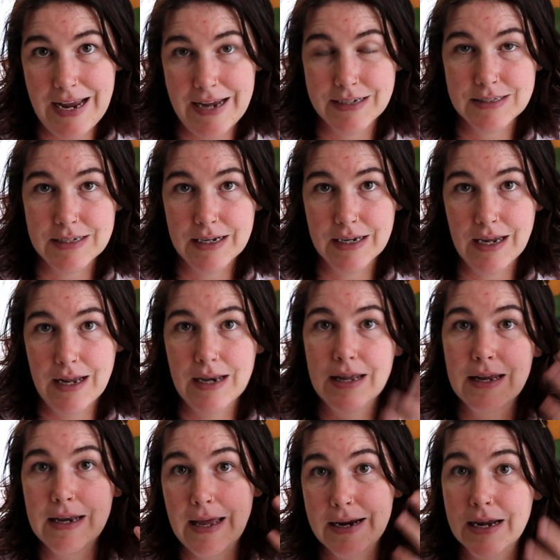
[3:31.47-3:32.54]
accent
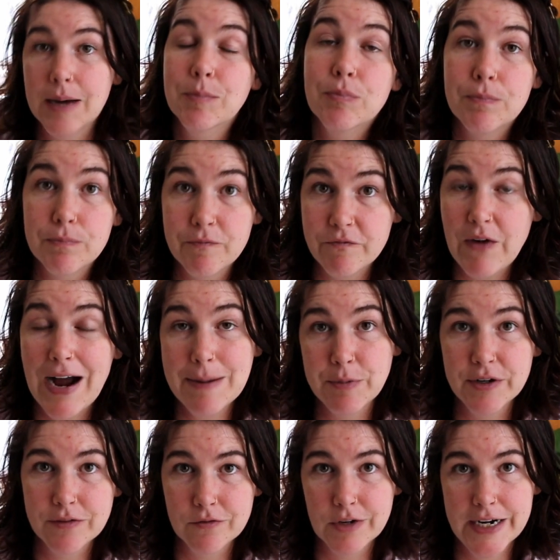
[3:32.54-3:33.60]
color like a
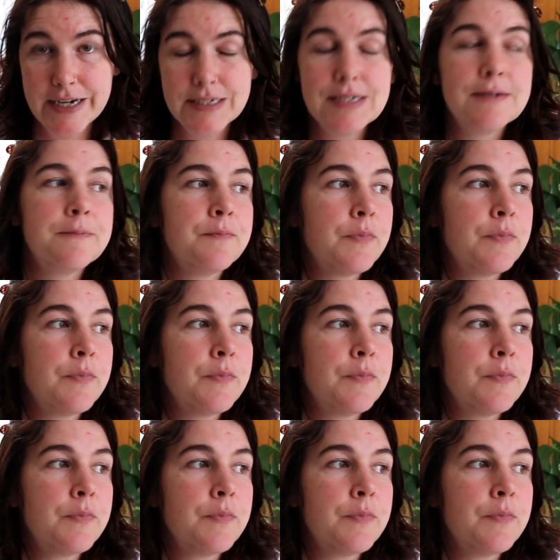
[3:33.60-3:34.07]
vibrant red.